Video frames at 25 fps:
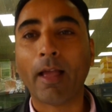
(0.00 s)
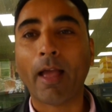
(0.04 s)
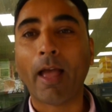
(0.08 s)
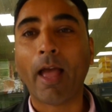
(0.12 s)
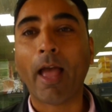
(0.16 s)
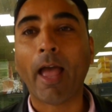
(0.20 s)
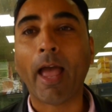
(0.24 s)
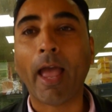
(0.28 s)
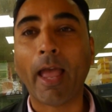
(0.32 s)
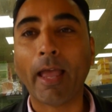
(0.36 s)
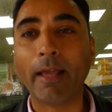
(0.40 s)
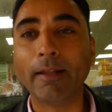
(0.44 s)

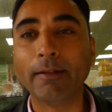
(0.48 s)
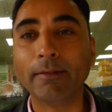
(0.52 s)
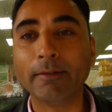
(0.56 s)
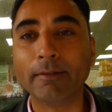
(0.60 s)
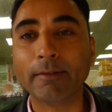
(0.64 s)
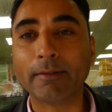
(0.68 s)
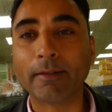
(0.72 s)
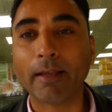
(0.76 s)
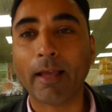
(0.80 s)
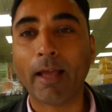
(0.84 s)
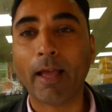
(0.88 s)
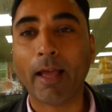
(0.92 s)

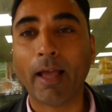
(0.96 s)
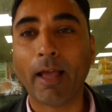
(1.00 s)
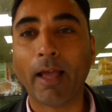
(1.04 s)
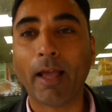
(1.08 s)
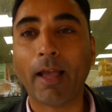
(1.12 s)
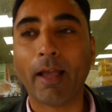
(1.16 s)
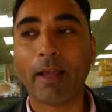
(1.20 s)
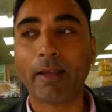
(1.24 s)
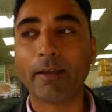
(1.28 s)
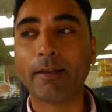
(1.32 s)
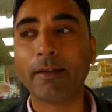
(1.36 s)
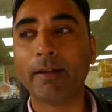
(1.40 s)
and
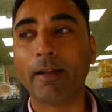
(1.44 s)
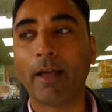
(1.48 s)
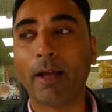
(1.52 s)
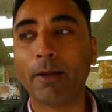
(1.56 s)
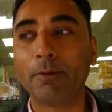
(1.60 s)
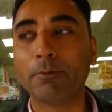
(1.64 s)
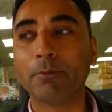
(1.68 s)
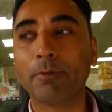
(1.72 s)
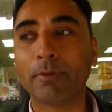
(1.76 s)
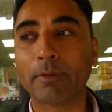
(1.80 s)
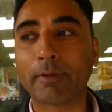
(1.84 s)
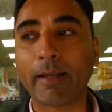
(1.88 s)
uh, you
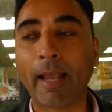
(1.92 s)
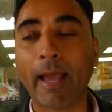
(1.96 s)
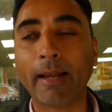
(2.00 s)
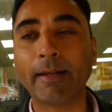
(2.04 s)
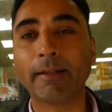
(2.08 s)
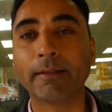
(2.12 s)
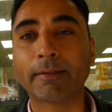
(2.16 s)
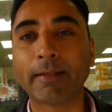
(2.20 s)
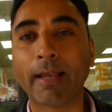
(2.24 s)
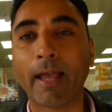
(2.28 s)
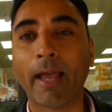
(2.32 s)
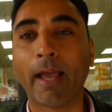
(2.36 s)
know
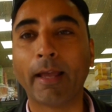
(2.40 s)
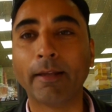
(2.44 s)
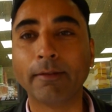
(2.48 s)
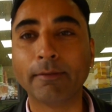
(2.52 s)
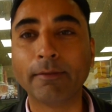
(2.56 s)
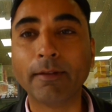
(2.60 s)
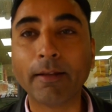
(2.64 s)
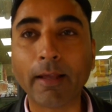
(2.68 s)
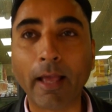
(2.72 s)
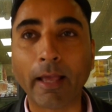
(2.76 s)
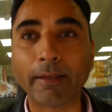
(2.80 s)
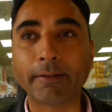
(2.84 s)
Canning Town
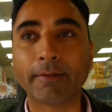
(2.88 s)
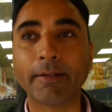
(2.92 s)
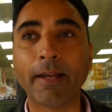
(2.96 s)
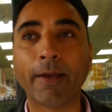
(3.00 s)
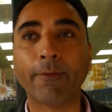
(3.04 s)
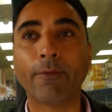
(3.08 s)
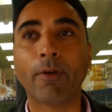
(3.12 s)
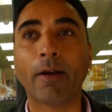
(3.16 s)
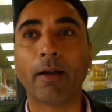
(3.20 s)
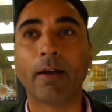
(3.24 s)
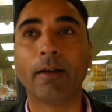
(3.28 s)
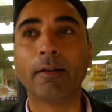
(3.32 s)
has
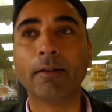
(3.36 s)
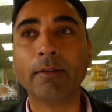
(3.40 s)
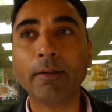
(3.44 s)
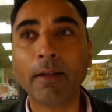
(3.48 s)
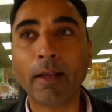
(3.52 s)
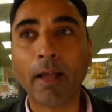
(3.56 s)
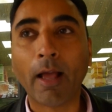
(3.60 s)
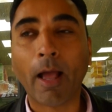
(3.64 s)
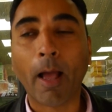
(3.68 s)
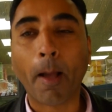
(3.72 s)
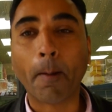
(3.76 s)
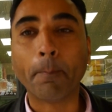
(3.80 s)
never
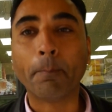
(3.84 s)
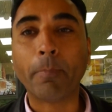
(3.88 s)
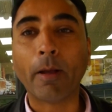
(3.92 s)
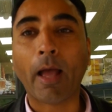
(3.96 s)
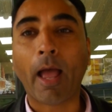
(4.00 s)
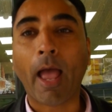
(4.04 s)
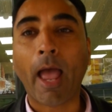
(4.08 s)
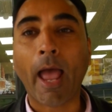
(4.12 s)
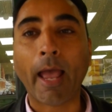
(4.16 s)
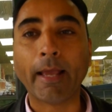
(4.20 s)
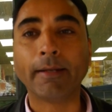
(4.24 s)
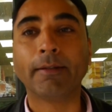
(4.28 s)

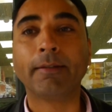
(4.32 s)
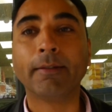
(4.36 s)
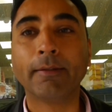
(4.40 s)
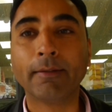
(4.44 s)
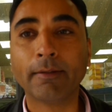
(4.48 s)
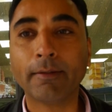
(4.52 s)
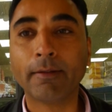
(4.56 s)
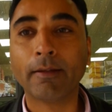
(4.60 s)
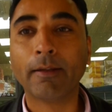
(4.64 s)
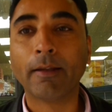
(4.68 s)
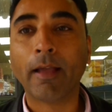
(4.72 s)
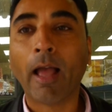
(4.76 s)
had
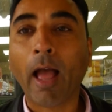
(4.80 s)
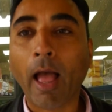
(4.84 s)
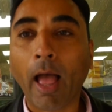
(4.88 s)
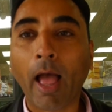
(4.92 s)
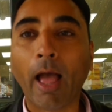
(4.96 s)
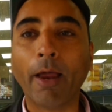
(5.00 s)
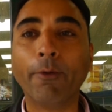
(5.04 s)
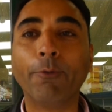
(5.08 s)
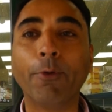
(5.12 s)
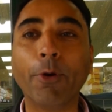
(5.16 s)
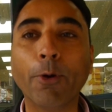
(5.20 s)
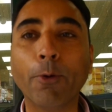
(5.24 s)

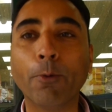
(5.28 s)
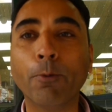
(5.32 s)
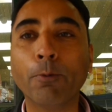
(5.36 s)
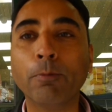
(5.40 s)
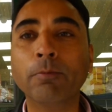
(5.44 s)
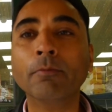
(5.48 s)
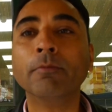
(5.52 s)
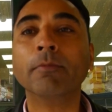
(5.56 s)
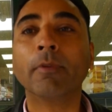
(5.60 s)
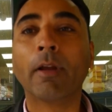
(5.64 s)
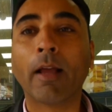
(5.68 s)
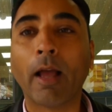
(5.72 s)
a real
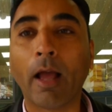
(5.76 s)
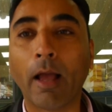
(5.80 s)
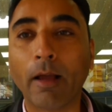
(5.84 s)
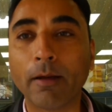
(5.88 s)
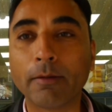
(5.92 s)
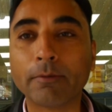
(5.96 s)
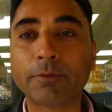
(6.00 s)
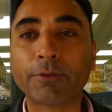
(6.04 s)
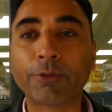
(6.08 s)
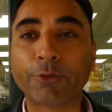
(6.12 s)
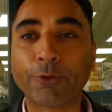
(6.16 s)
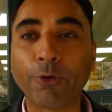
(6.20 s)

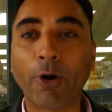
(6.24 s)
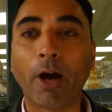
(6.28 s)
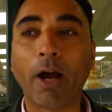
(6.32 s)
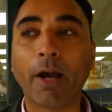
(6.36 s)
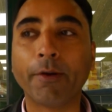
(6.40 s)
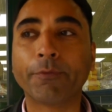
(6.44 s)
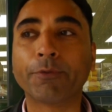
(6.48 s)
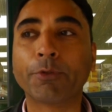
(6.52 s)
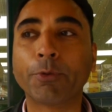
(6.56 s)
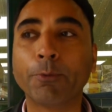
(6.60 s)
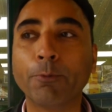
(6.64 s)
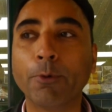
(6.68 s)

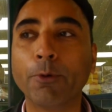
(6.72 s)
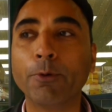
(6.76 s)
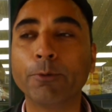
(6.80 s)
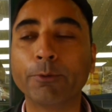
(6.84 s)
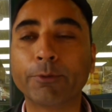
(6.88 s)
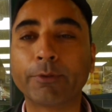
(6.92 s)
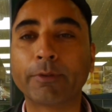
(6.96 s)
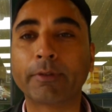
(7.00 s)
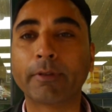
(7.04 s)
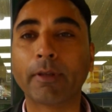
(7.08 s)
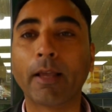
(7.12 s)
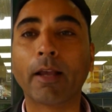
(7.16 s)
strive
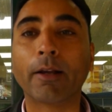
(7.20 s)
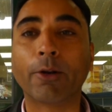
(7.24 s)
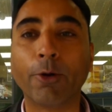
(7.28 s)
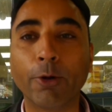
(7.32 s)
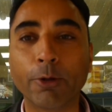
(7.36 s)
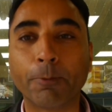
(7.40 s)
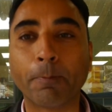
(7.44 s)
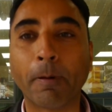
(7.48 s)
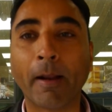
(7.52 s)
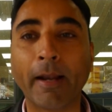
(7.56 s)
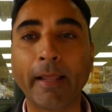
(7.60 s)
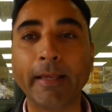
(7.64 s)
towards
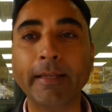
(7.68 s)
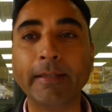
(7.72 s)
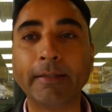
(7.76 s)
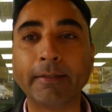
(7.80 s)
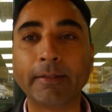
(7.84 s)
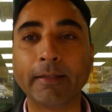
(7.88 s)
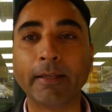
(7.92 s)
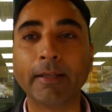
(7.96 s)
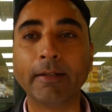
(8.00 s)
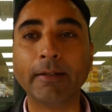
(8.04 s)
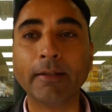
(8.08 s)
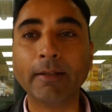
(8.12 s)
good
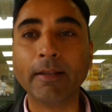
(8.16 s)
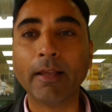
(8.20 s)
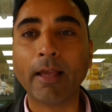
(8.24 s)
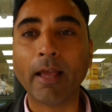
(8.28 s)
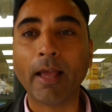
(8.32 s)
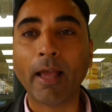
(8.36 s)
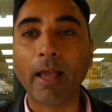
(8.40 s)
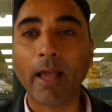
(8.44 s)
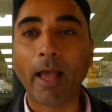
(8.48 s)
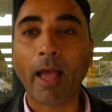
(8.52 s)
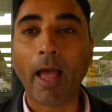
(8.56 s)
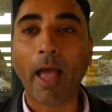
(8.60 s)
policing
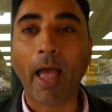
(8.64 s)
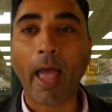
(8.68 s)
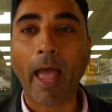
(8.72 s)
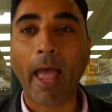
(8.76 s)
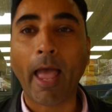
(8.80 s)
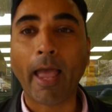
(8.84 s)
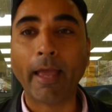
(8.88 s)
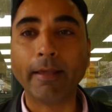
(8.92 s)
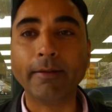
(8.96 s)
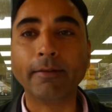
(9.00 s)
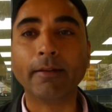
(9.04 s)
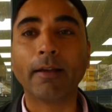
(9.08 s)

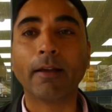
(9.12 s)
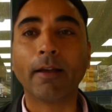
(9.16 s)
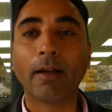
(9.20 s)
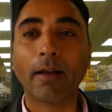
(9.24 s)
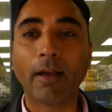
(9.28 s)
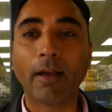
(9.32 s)
and